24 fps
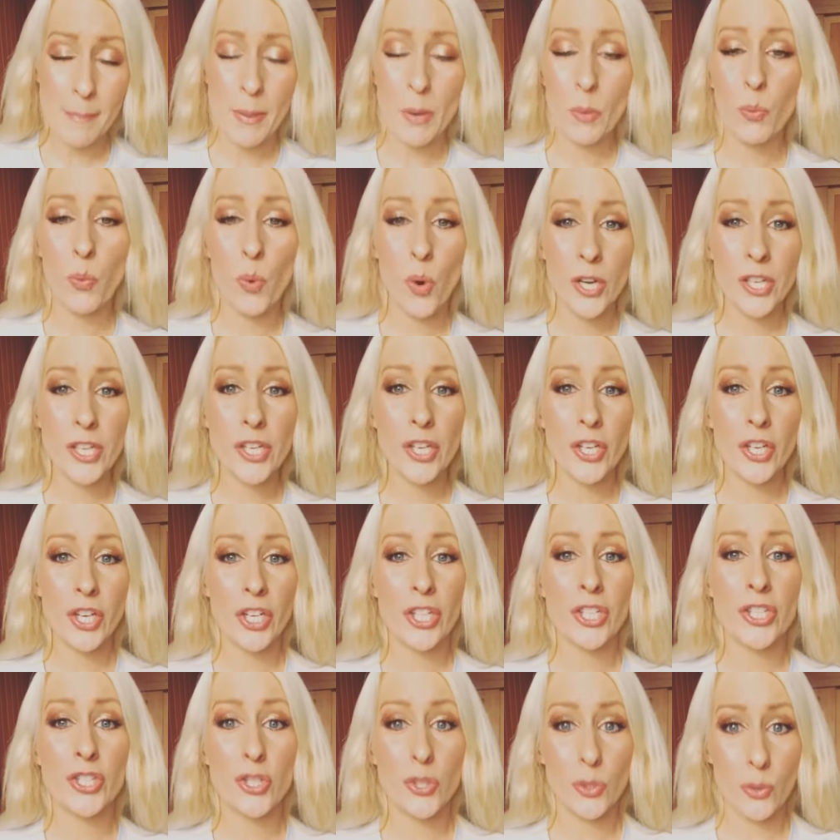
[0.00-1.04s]
But what are you
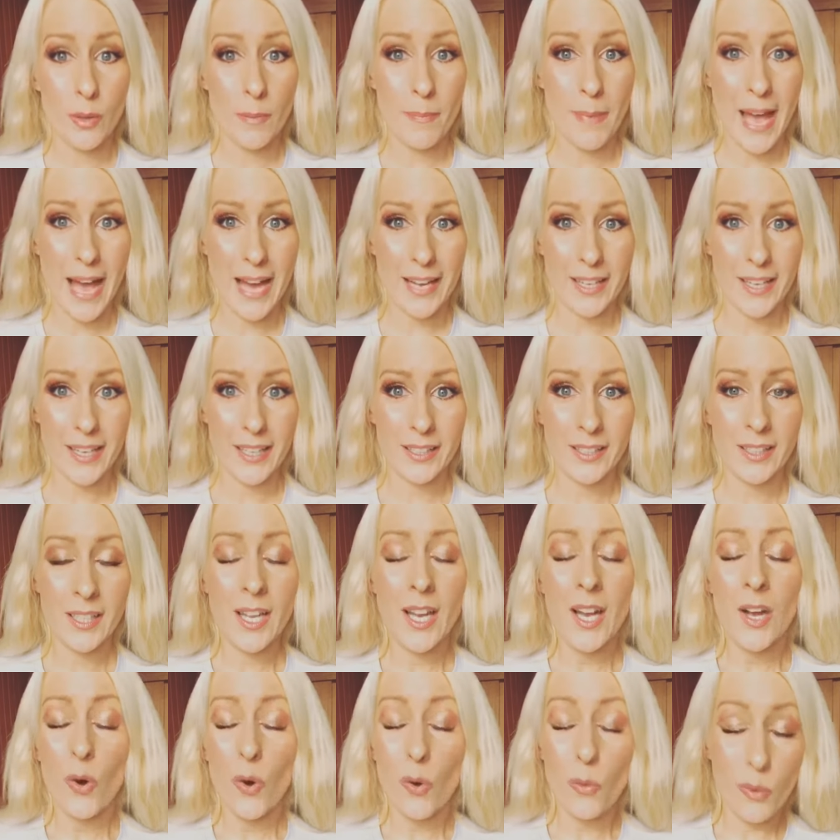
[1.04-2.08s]
going to do about it?
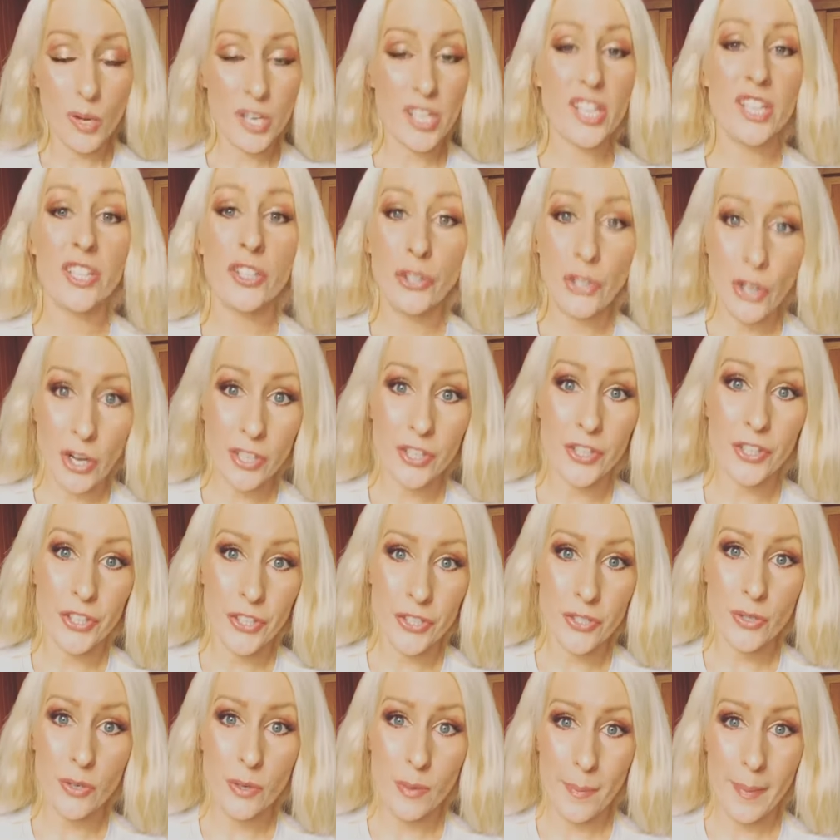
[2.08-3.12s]
Or what are you not going to
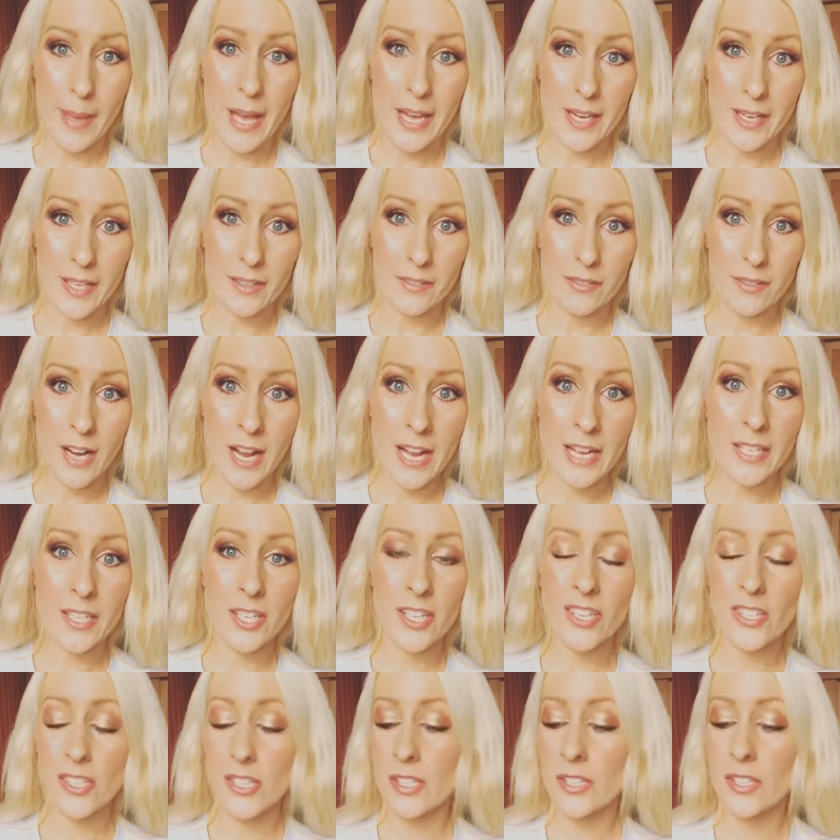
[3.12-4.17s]
do about it, right? Are
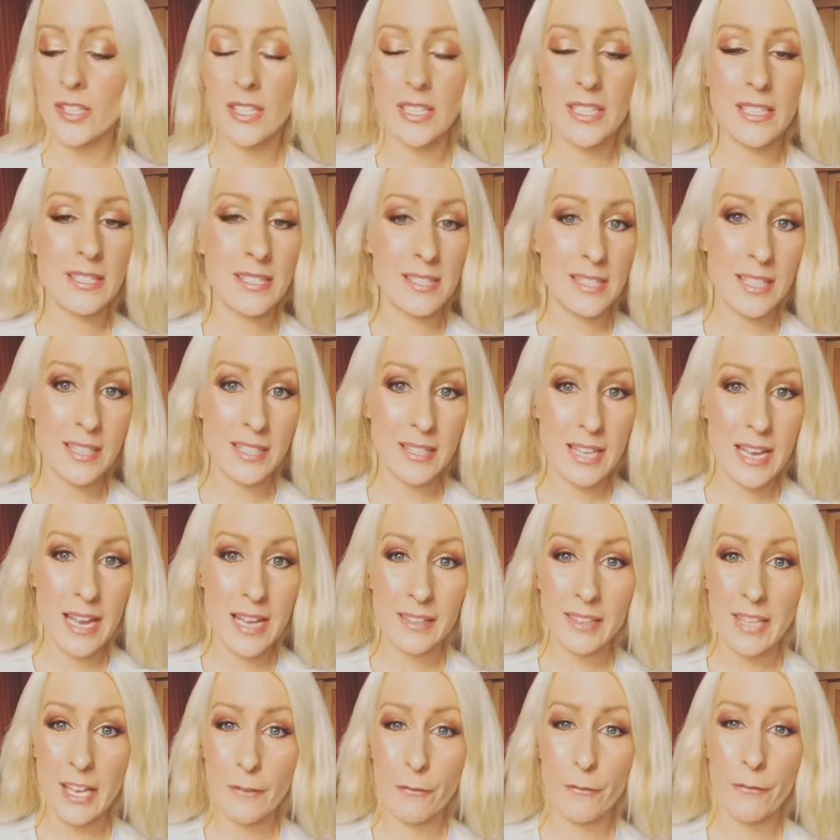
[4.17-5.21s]
you just going to sit
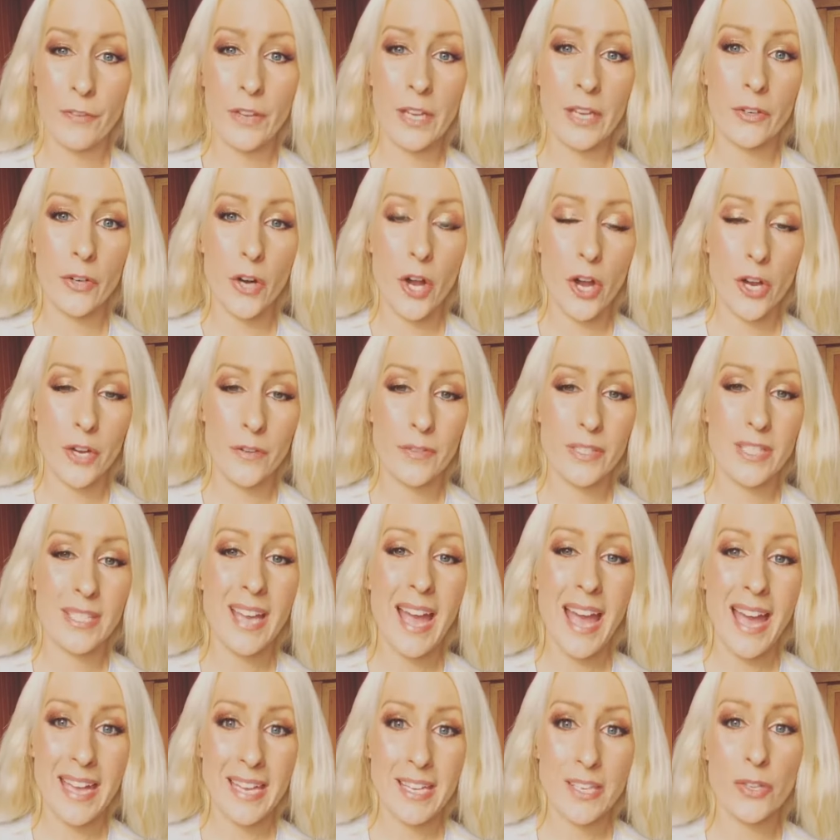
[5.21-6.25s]
there, let fear
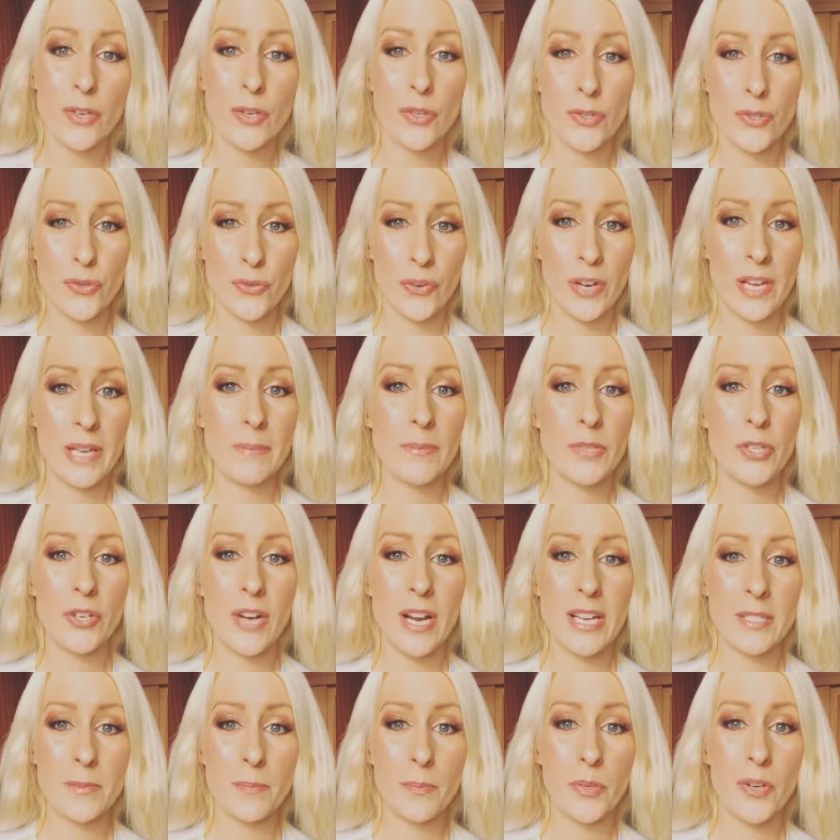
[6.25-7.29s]
overtake your dreams, your
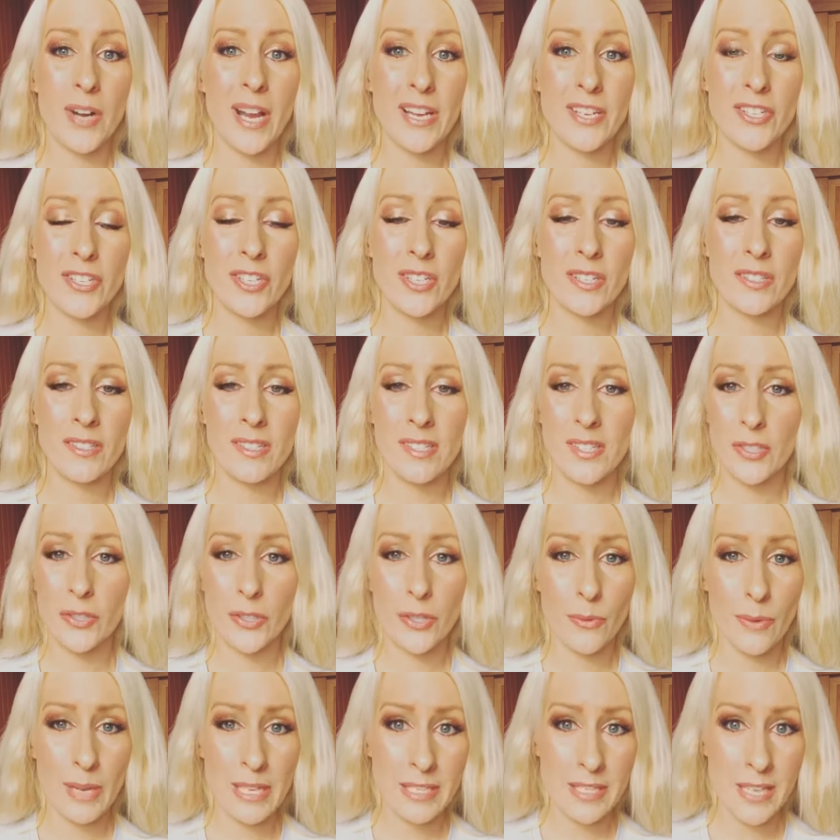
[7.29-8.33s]
aspirations, till
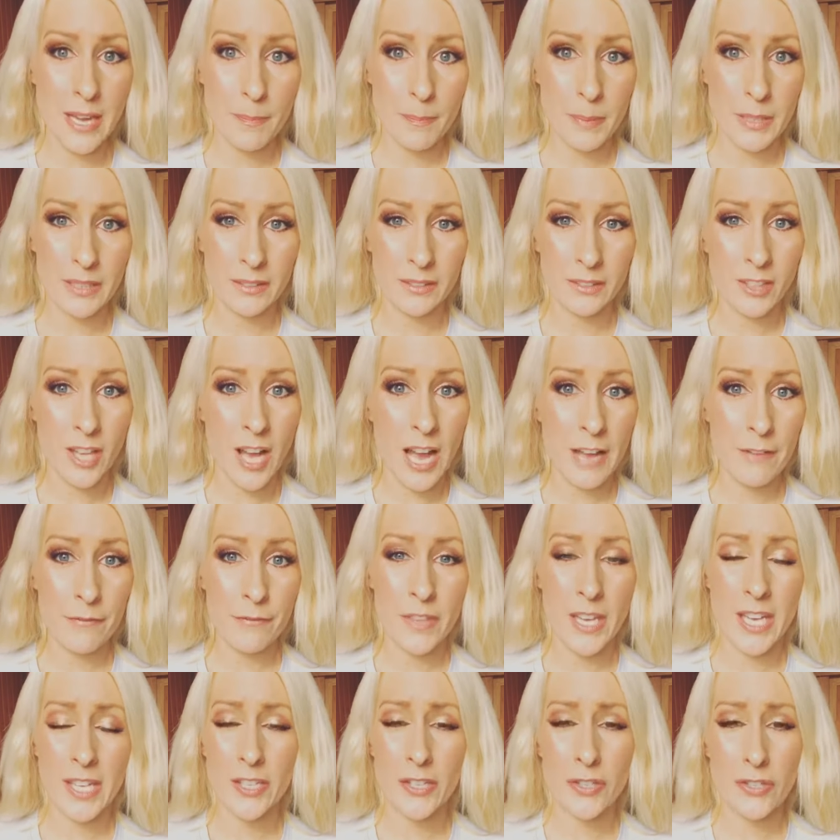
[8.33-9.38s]
you end up in a
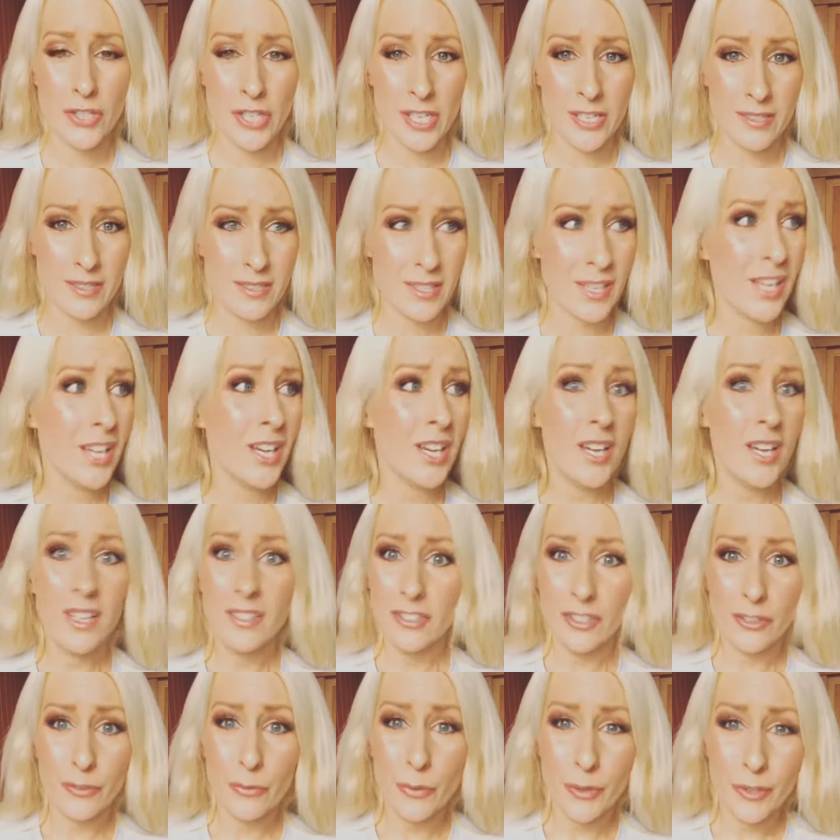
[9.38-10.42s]
life that you just
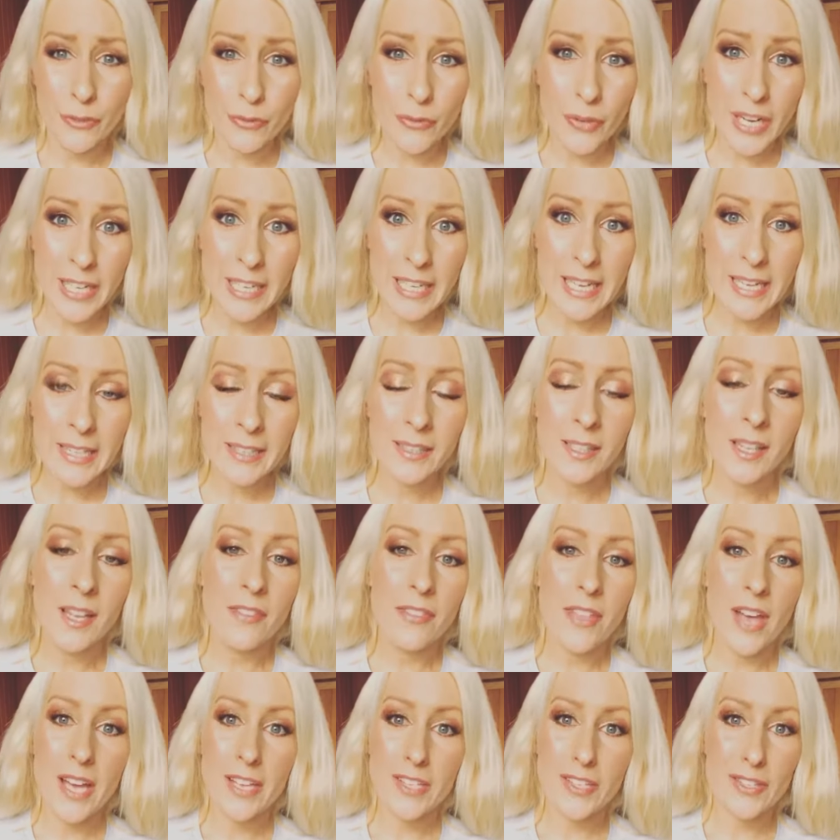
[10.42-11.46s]
you're regretting,
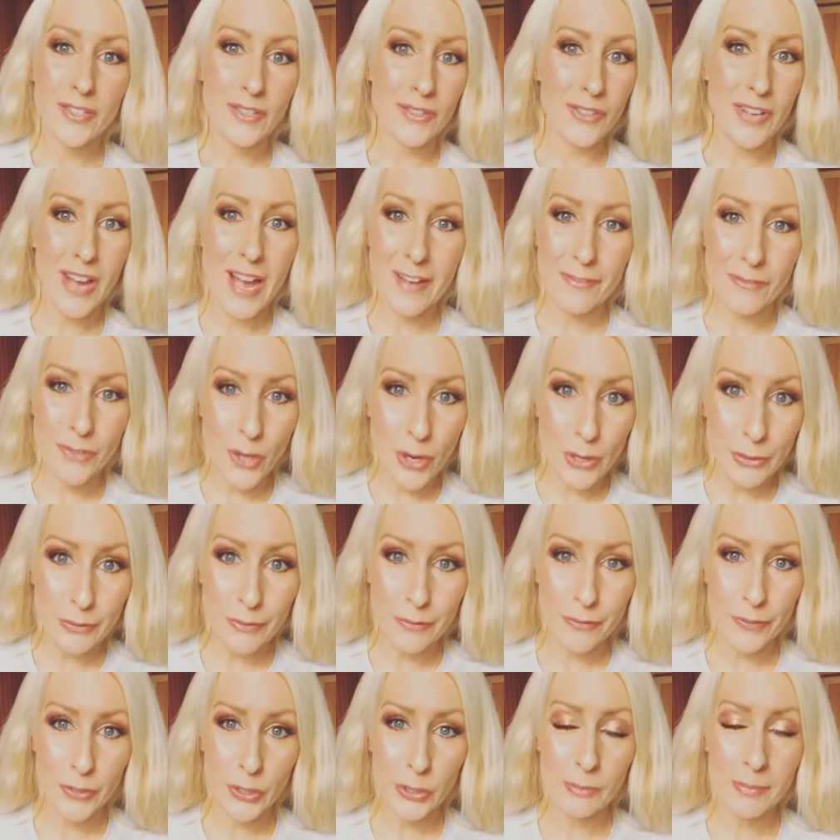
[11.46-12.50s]
that you have no
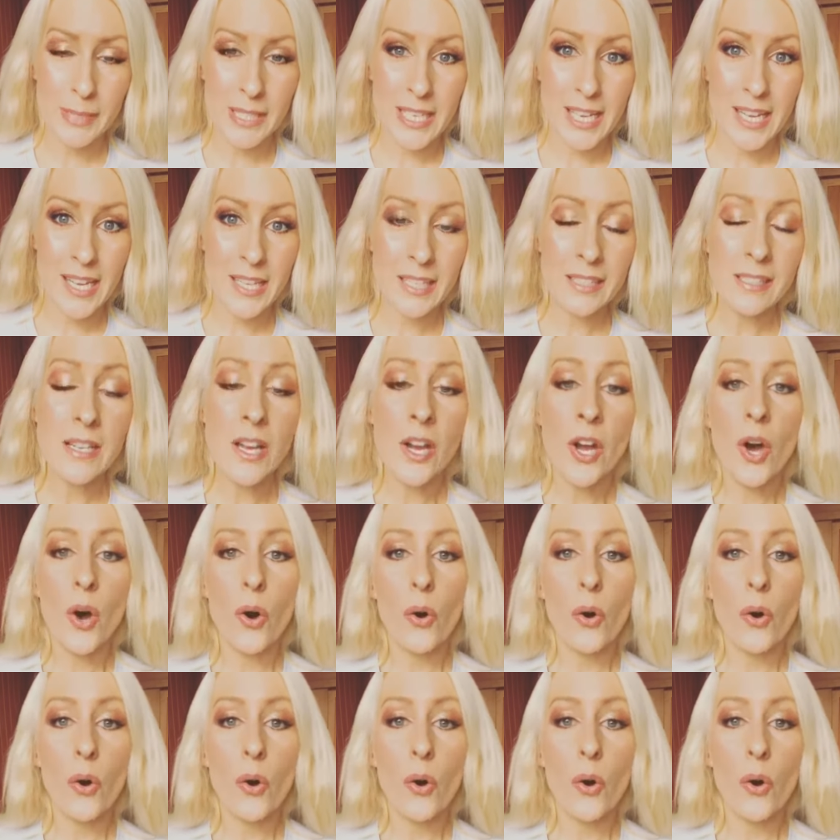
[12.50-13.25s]
fulfillment in?